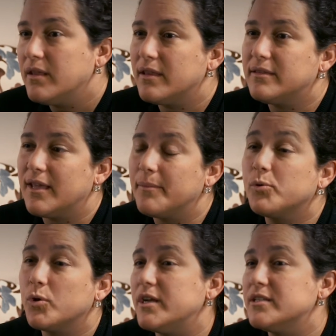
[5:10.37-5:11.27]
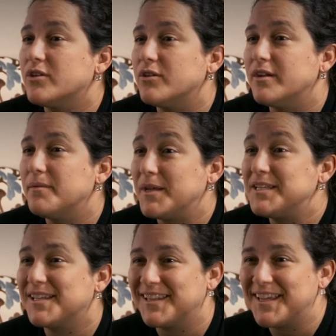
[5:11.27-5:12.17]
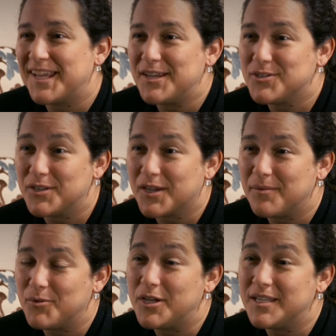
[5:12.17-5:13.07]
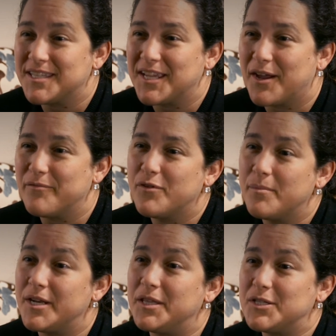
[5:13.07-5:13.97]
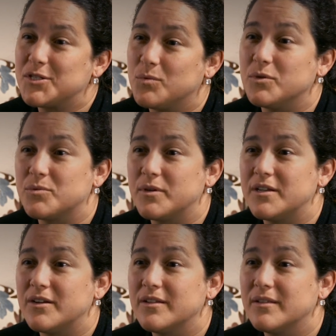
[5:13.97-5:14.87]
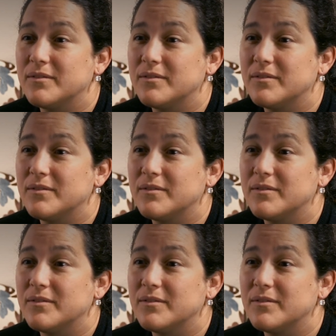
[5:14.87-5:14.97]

that the employees are basically engaged in the communities they come from and in the schools where their